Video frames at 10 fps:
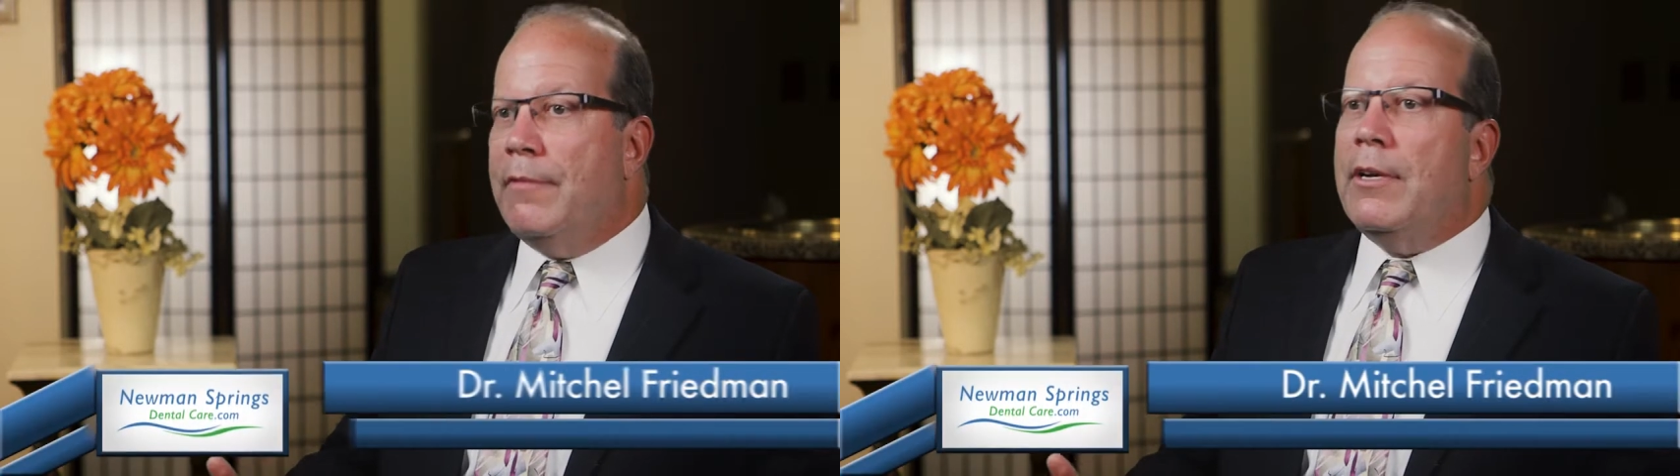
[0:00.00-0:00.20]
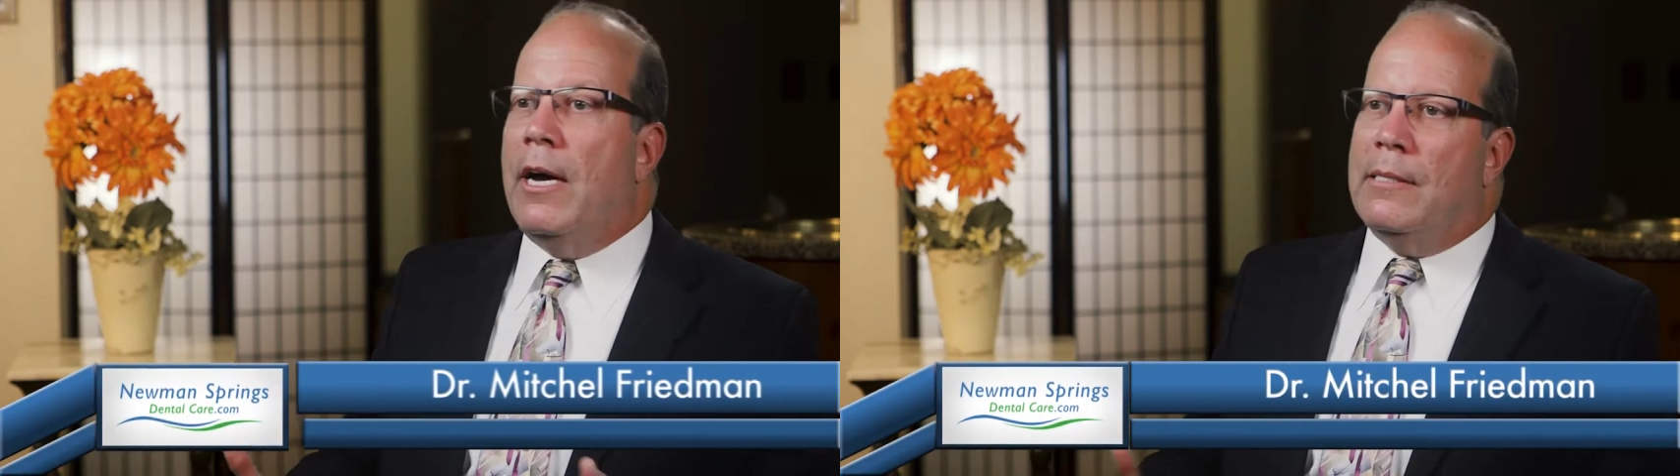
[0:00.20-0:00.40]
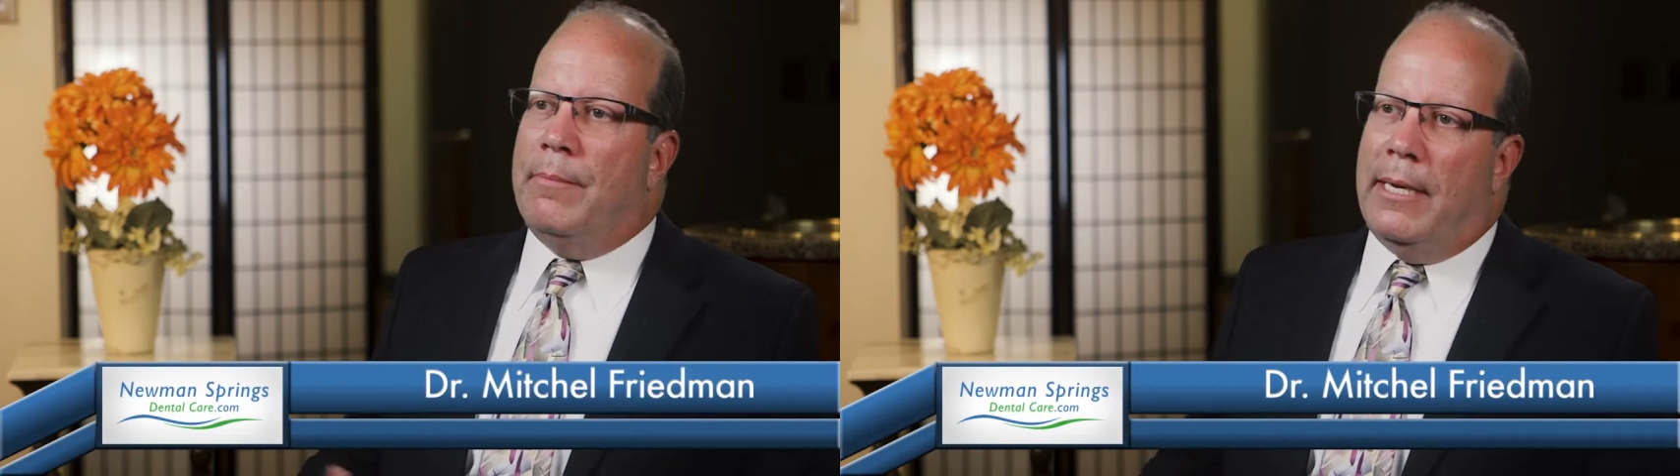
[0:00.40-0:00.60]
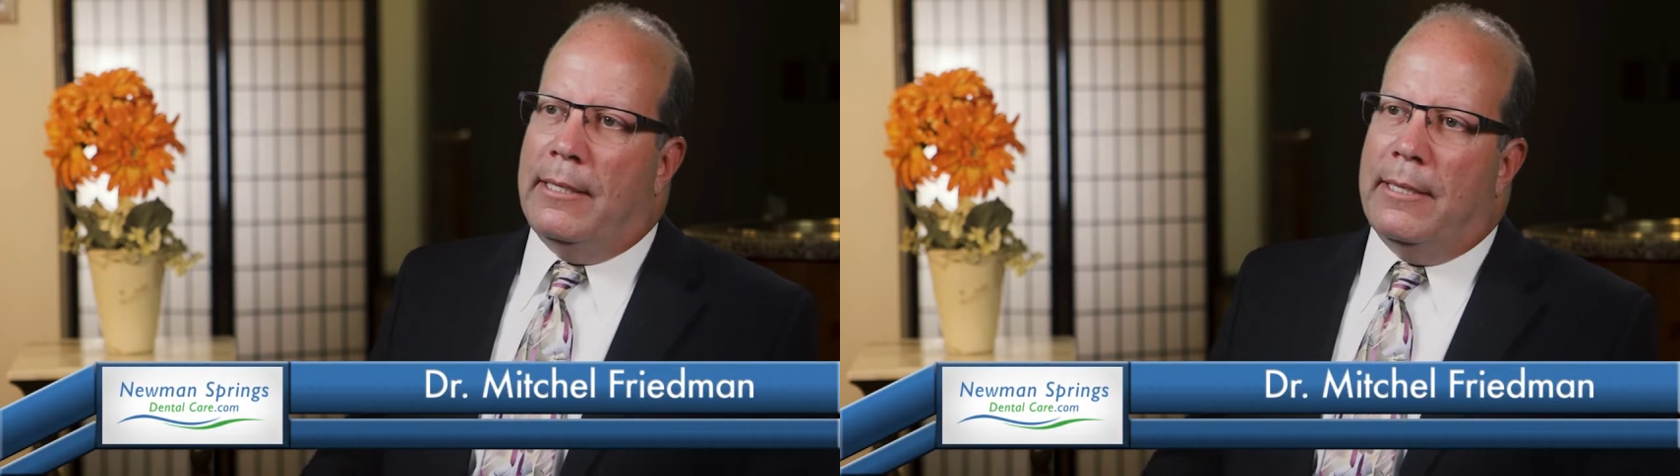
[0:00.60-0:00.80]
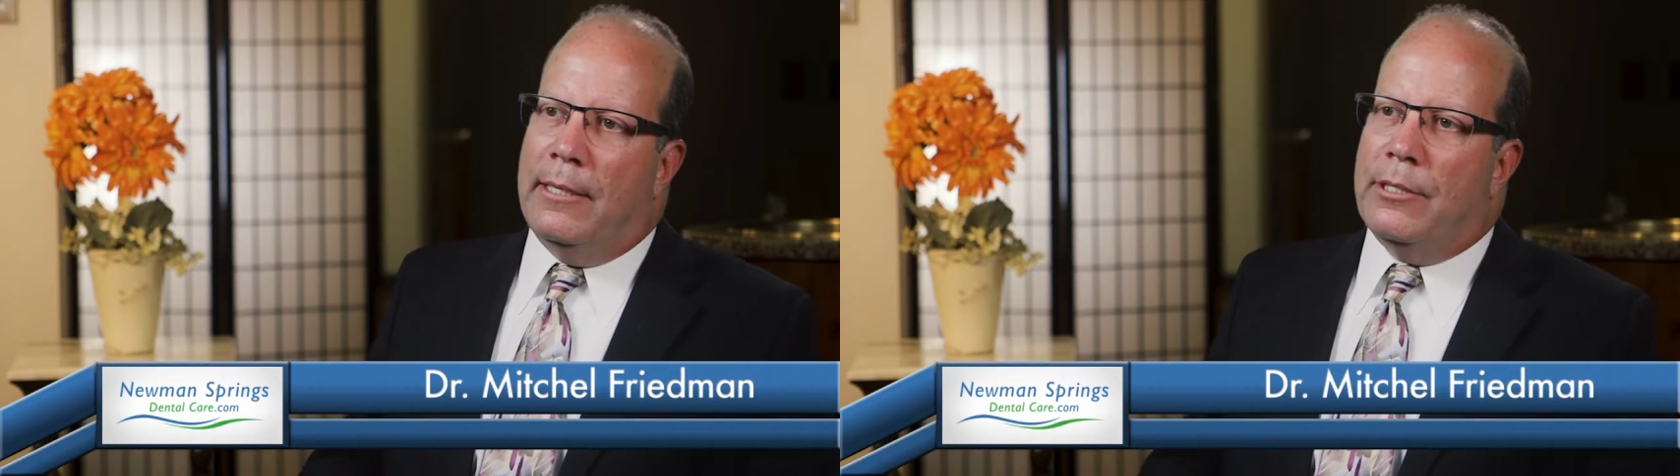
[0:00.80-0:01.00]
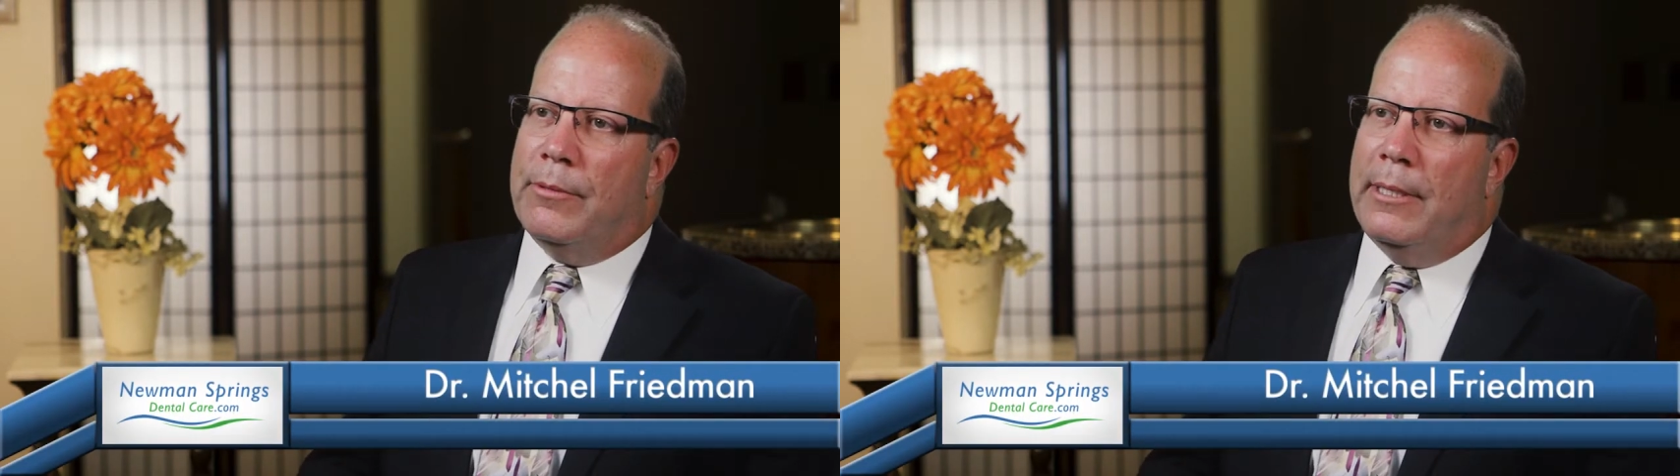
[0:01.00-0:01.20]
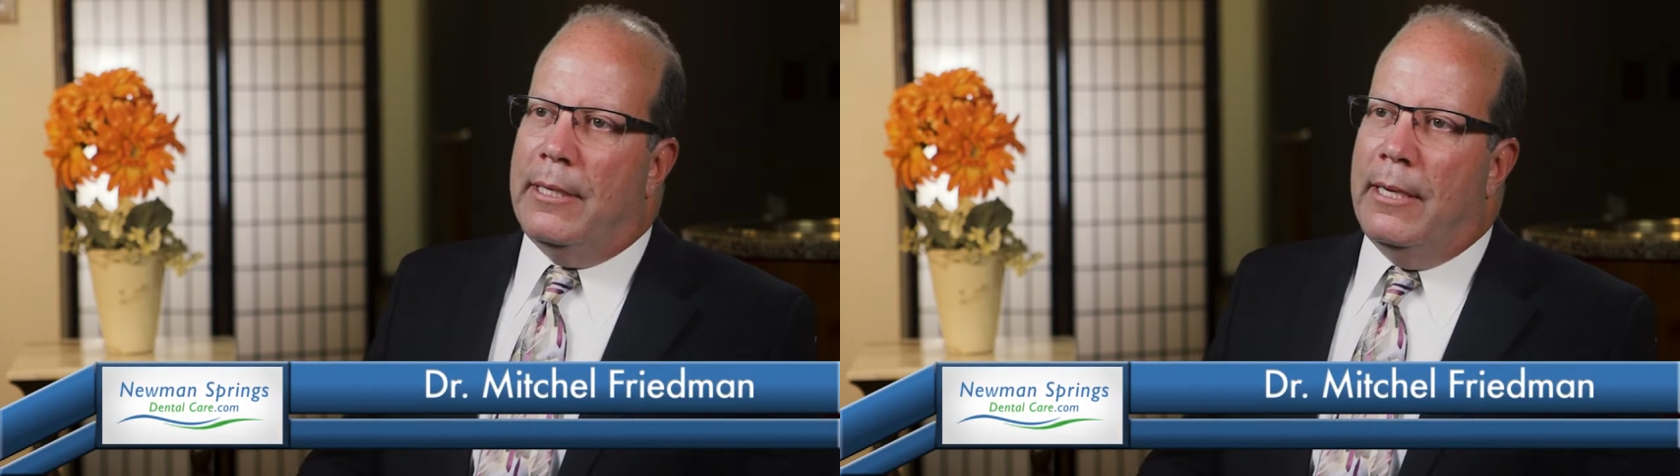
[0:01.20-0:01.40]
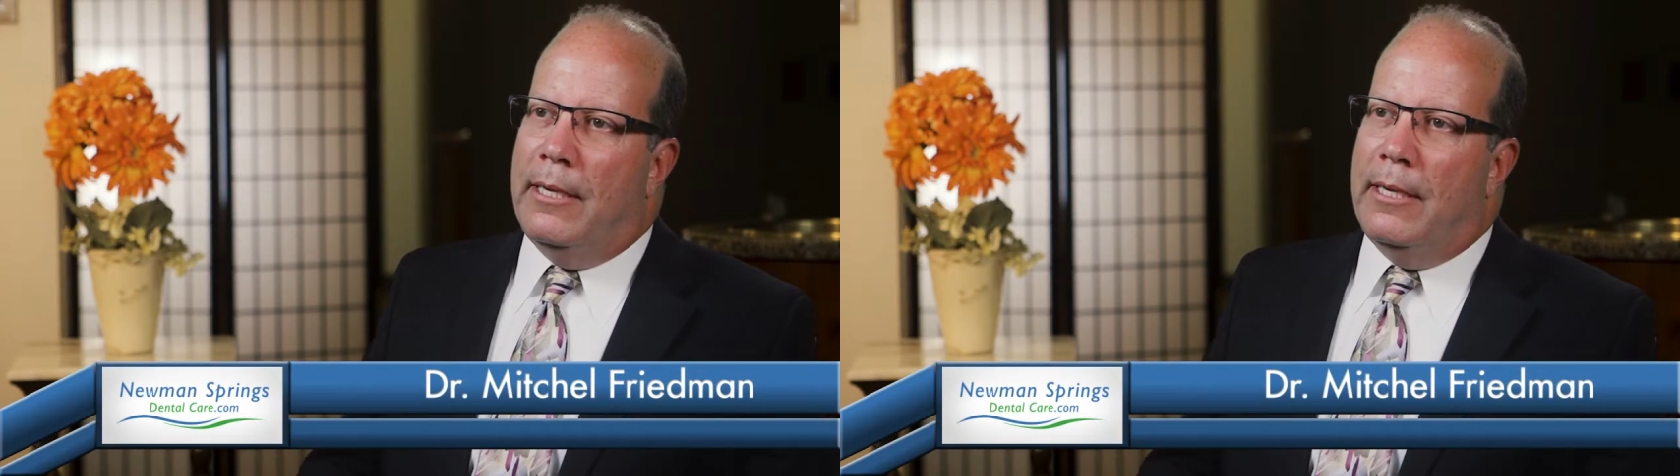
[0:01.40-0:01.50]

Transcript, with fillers: of cosmetic dentistry.